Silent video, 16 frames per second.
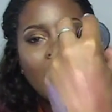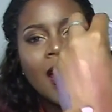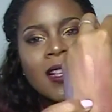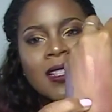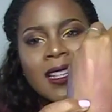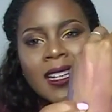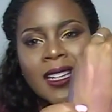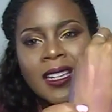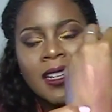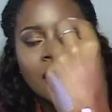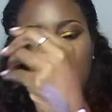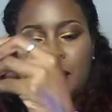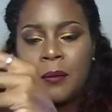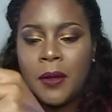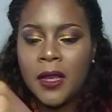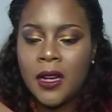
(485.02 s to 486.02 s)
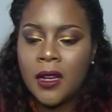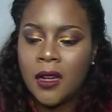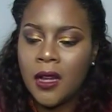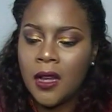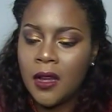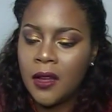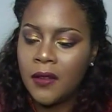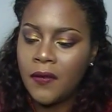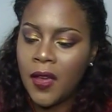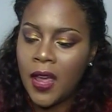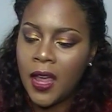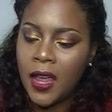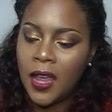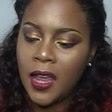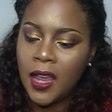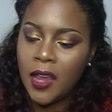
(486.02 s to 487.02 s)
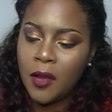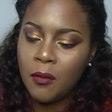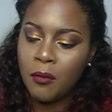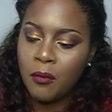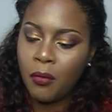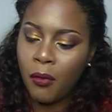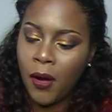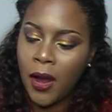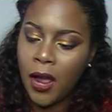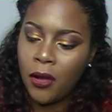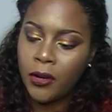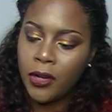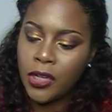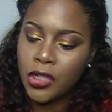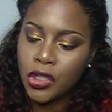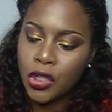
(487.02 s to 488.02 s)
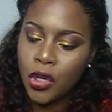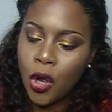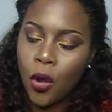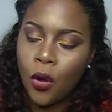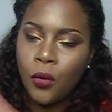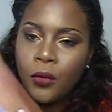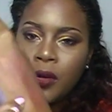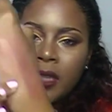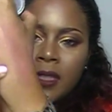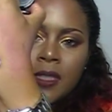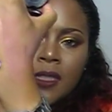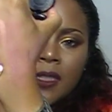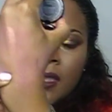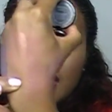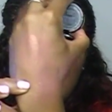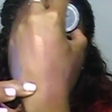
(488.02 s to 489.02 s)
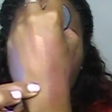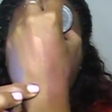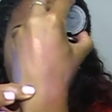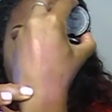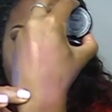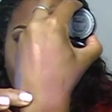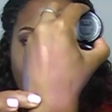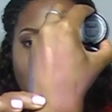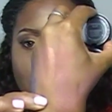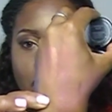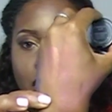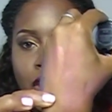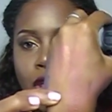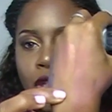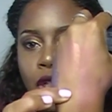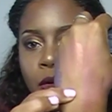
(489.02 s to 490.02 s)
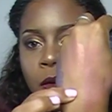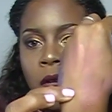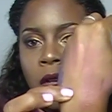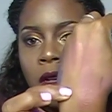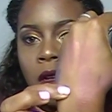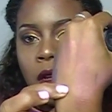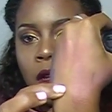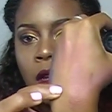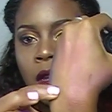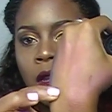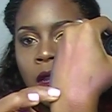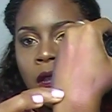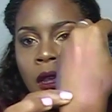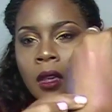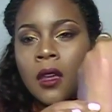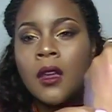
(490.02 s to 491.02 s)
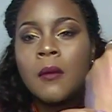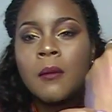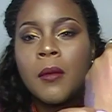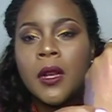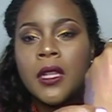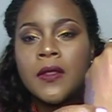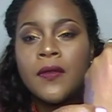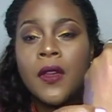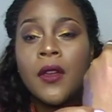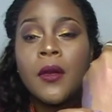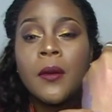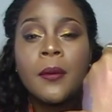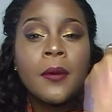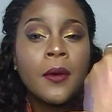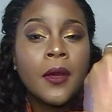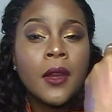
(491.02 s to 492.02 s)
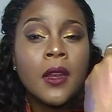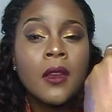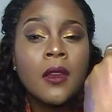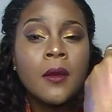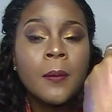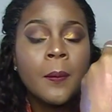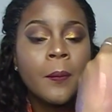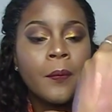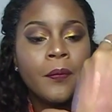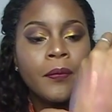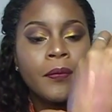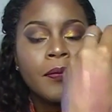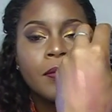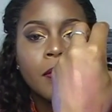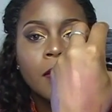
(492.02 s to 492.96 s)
And it has a little bit of a brownish, goldish type reflection to it, but it's very pretty.